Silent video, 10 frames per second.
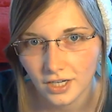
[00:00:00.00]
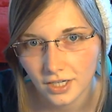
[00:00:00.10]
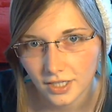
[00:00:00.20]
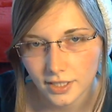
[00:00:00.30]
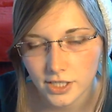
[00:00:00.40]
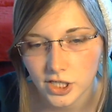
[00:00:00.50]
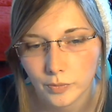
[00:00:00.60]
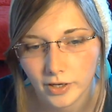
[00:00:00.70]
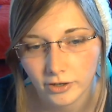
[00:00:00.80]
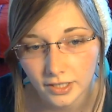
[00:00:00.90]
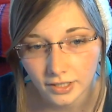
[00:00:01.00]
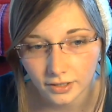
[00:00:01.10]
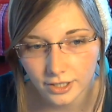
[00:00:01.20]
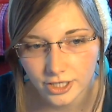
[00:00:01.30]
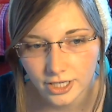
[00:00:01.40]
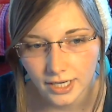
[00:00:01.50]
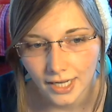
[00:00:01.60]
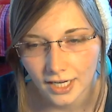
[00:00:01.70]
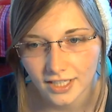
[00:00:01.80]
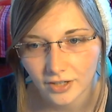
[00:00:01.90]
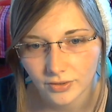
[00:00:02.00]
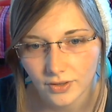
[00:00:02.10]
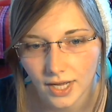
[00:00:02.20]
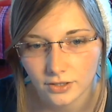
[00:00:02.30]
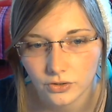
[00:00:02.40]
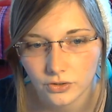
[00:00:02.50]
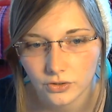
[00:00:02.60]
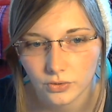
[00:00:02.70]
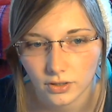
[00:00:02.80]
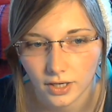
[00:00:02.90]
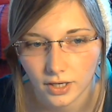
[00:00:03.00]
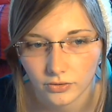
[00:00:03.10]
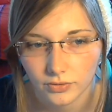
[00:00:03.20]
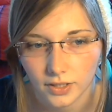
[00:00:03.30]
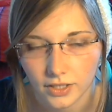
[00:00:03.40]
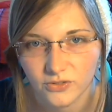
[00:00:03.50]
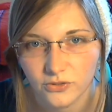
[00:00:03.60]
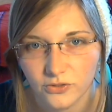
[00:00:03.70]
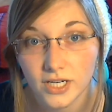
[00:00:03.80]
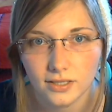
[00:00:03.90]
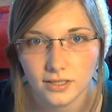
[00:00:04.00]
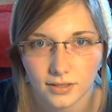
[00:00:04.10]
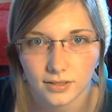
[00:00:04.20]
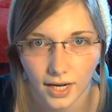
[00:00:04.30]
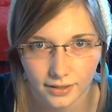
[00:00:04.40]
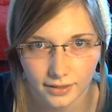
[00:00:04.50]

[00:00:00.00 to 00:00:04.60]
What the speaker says: into American English, and after that students are kind of like free to decide.